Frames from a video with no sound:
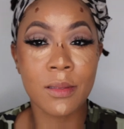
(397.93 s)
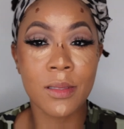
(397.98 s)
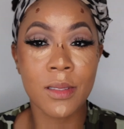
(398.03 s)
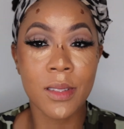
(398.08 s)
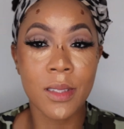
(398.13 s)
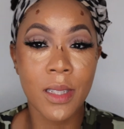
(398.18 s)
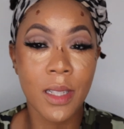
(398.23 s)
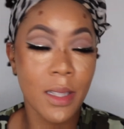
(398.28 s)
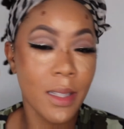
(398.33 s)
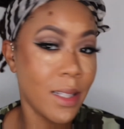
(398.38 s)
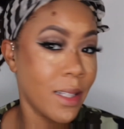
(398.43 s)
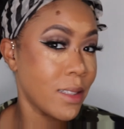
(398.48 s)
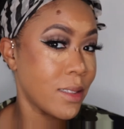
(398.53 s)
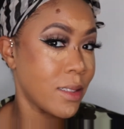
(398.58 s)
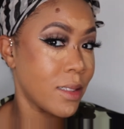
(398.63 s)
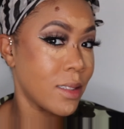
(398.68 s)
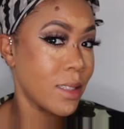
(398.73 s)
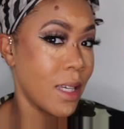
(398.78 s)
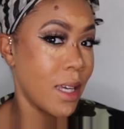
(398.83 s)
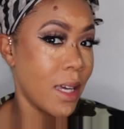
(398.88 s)
So I like
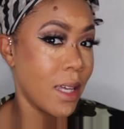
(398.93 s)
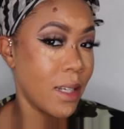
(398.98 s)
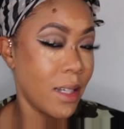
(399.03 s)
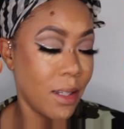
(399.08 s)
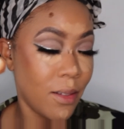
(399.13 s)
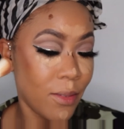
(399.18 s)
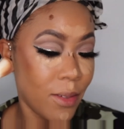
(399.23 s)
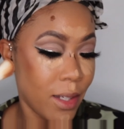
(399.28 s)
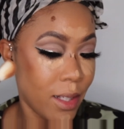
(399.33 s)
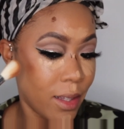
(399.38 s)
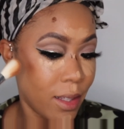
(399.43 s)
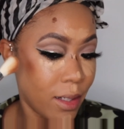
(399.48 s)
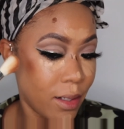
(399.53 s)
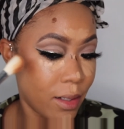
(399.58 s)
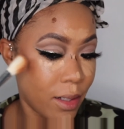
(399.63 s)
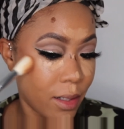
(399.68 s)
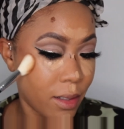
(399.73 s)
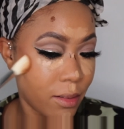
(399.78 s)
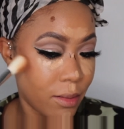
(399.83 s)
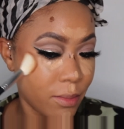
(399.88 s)
just adding it right there now.